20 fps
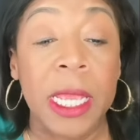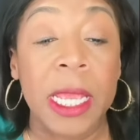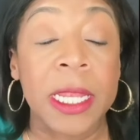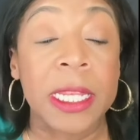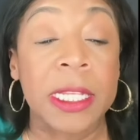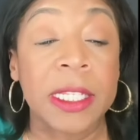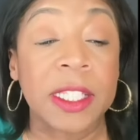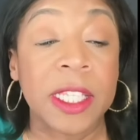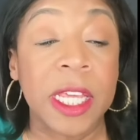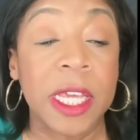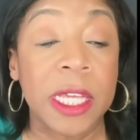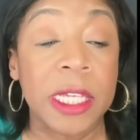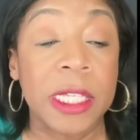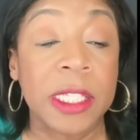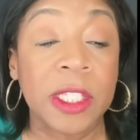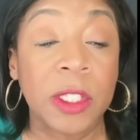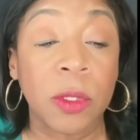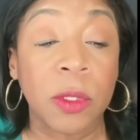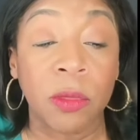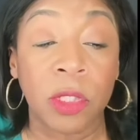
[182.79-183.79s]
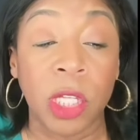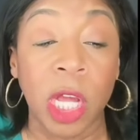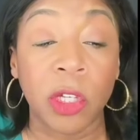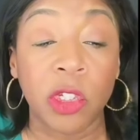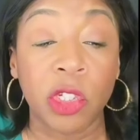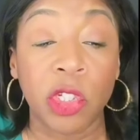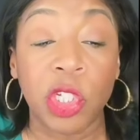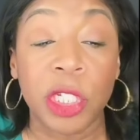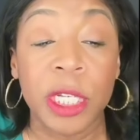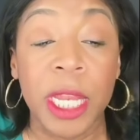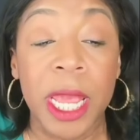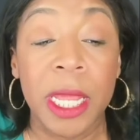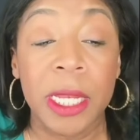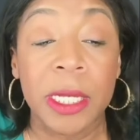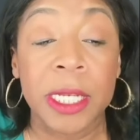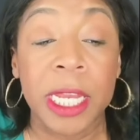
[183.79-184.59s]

And it says Dr. Jeanette